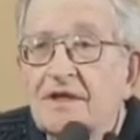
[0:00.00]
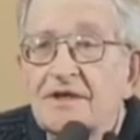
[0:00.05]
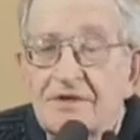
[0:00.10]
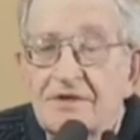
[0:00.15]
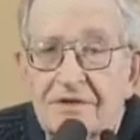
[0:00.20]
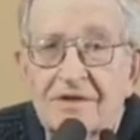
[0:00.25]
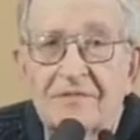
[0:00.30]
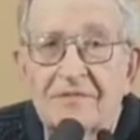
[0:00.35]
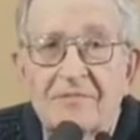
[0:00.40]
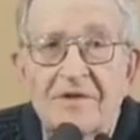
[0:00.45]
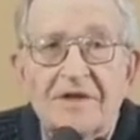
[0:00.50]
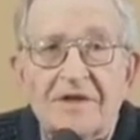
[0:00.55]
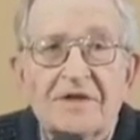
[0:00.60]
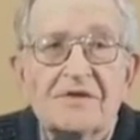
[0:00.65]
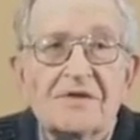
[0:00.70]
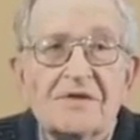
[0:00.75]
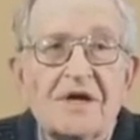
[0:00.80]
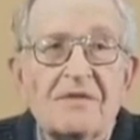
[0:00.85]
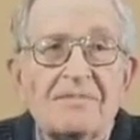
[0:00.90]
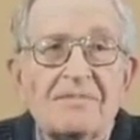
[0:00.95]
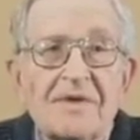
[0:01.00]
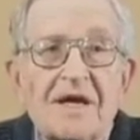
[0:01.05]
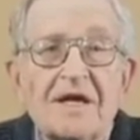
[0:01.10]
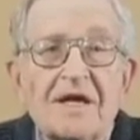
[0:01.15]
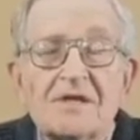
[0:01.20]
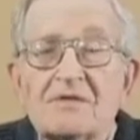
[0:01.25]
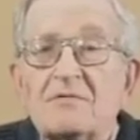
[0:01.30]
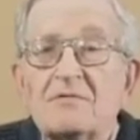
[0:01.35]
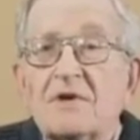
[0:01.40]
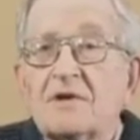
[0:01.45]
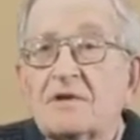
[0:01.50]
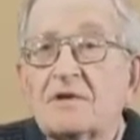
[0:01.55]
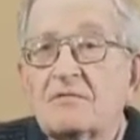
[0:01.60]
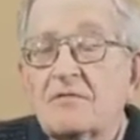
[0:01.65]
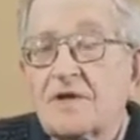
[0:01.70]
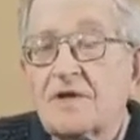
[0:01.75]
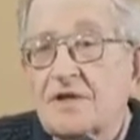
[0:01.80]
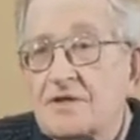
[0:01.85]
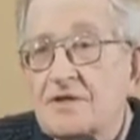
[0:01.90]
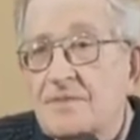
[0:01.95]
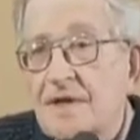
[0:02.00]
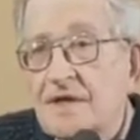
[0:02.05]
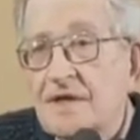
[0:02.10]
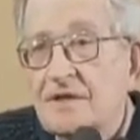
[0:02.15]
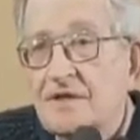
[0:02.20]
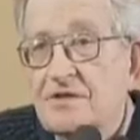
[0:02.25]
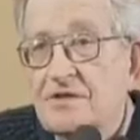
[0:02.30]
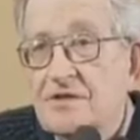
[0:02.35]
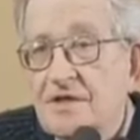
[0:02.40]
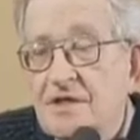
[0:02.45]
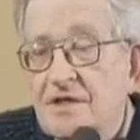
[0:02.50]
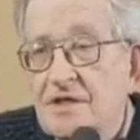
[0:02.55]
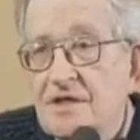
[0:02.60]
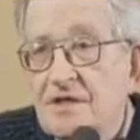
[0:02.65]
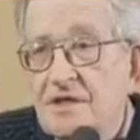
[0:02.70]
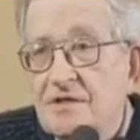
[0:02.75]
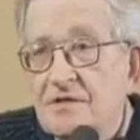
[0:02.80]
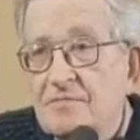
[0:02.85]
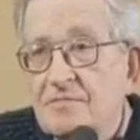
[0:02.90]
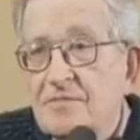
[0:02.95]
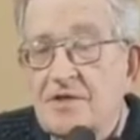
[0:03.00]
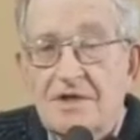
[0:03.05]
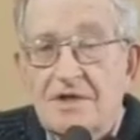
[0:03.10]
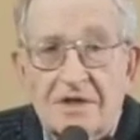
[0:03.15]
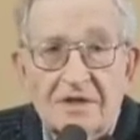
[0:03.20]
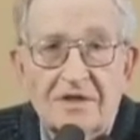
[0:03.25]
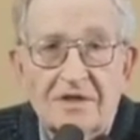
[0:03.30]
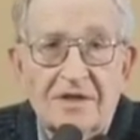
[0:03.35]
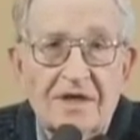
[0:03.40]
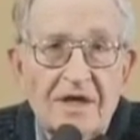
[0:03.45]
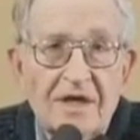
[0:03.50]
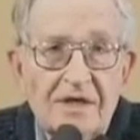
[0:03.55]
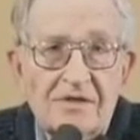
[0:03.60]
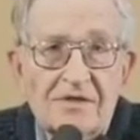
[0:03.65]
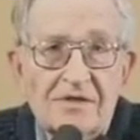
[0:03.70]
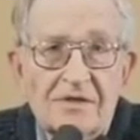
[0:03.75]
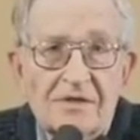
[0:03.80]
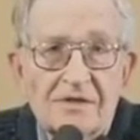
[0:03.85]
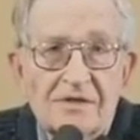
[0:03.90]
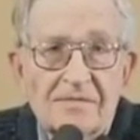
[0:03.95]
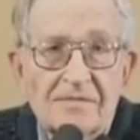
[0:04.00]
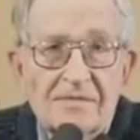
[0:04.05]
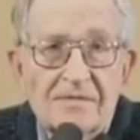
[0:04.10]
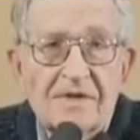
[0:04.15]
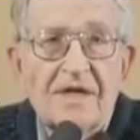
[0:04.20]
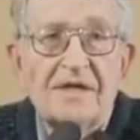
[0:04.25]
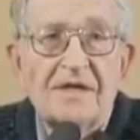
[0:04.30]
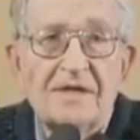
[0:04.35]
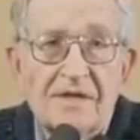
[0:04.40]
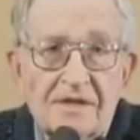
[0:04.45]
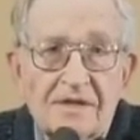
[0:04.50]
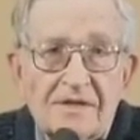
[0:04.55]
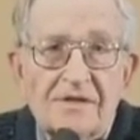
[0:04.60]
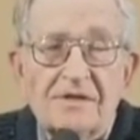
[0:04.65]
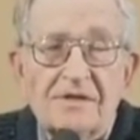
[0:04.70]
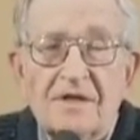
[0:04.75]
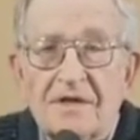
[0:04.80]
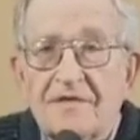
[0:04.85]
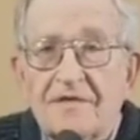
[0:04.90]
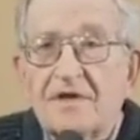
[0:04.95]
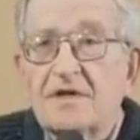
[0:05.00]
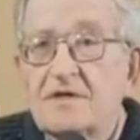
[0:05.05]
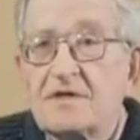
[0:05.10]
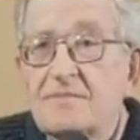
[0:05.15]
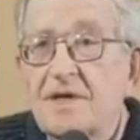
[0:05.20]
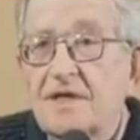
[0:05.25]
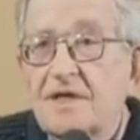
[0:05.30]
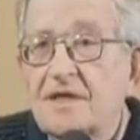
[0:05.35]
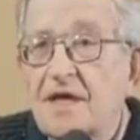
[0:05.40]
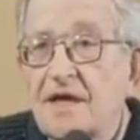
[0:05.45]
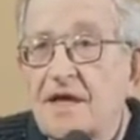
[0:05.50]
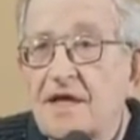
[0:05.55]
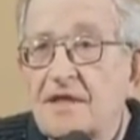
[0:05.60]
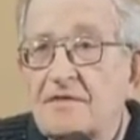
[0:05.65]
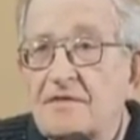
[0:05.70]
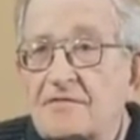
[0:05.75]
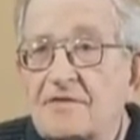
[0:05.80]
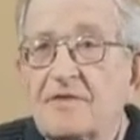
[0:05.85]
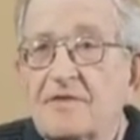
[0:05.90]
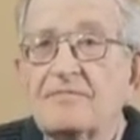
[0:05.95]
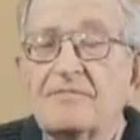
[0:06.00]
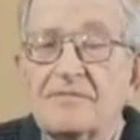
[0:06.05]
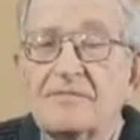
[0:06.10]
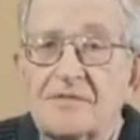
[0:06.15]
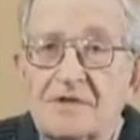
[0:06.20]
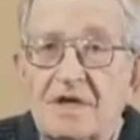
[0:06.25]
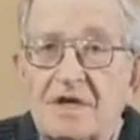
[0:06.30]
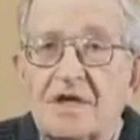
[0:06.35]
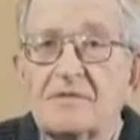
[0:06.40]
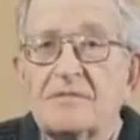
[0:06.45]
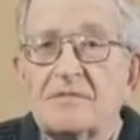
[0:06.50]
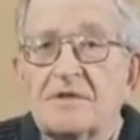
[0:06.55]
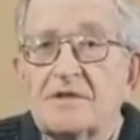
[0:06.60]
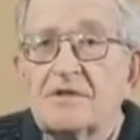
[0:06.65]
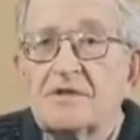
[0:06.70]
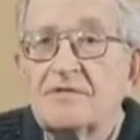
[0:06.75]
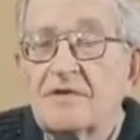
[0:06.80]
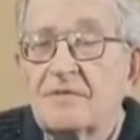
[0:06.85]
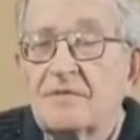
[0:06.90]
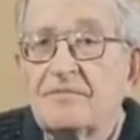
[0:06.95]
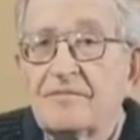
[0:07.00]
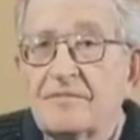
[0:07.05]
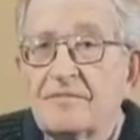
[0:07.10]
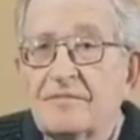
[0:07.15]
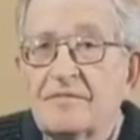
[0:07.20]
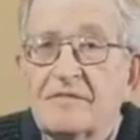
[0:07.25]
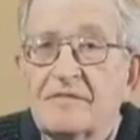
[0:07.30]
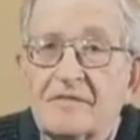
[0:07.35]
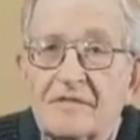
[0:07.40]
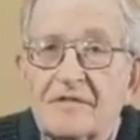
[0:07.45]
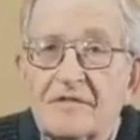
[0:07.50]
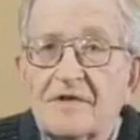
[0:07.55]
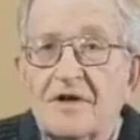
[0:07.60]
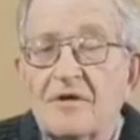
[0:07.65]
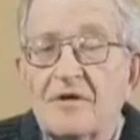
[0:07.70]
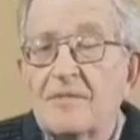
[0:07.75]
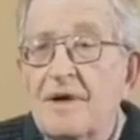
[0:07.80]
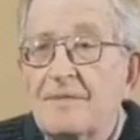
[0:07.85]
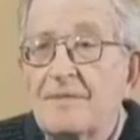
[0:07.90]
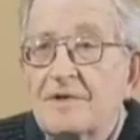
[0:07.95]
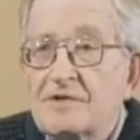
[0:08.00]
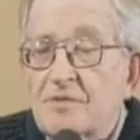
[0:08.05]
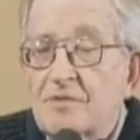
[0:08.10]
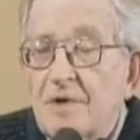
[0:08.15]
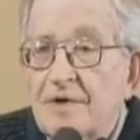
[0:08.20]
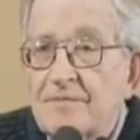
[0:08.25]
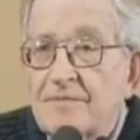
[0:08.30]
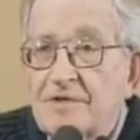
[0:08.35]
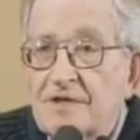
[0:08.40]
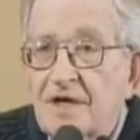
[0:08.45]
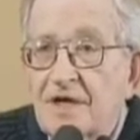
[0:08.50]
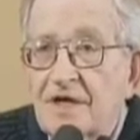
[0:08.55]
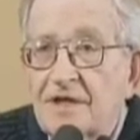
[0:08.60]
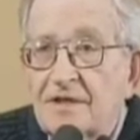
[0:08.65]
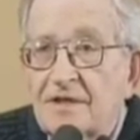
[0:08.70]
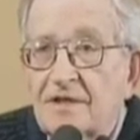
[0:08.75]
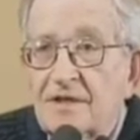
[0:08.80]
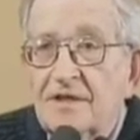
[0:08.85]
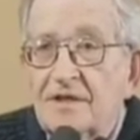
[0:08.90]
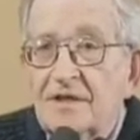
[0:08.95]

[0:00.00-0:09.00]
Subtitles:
You can bring this up, ask what we expect to see in particular cases. And there's evidence about that from statements from Obama's website.